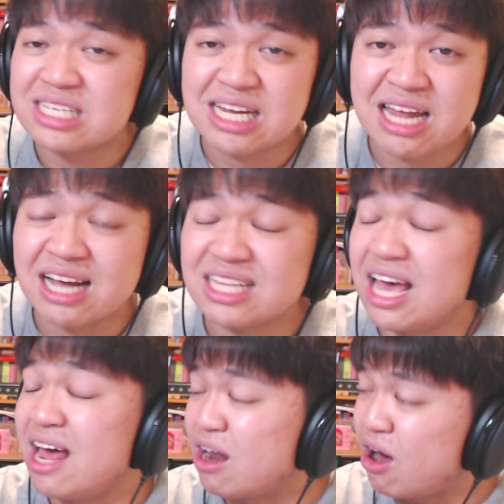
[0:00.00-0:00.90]
connect
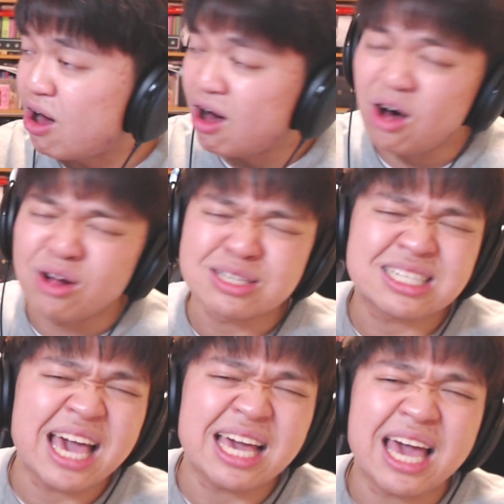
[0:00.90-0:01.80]
and all
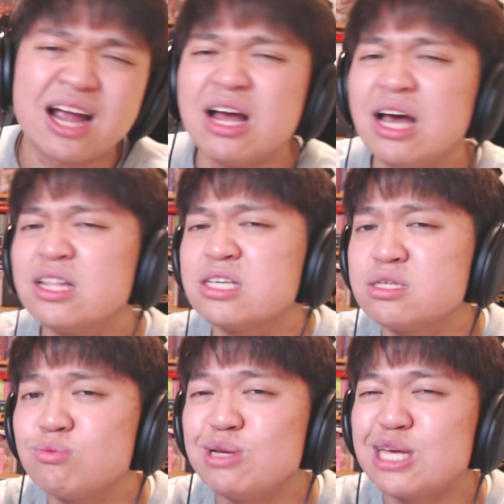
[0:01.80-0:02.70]
take care. This
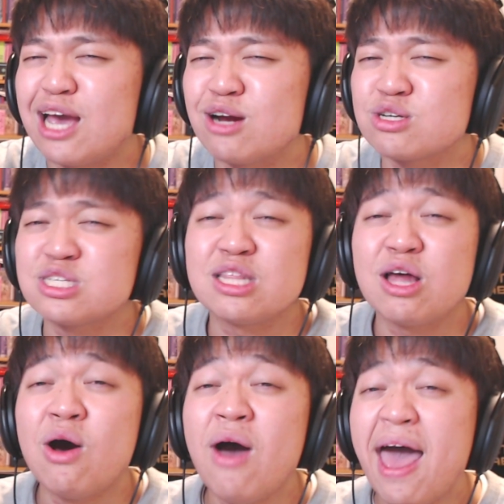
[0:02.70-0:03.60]
has been Garrison
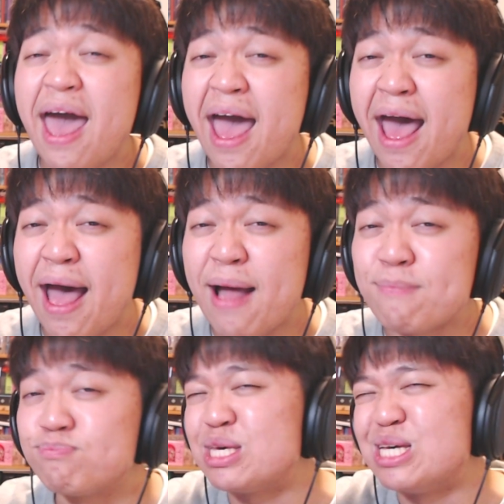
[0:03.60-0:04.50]
though,
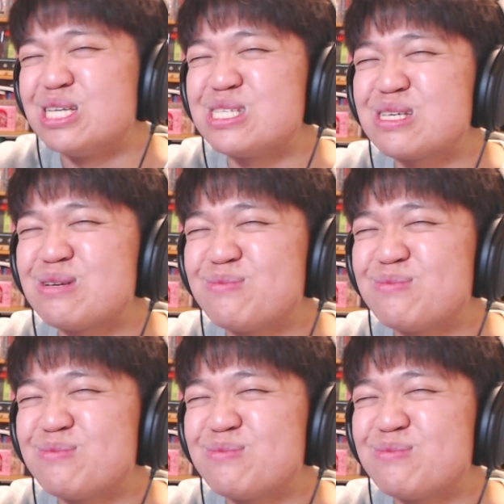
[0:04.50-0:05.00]
and peace.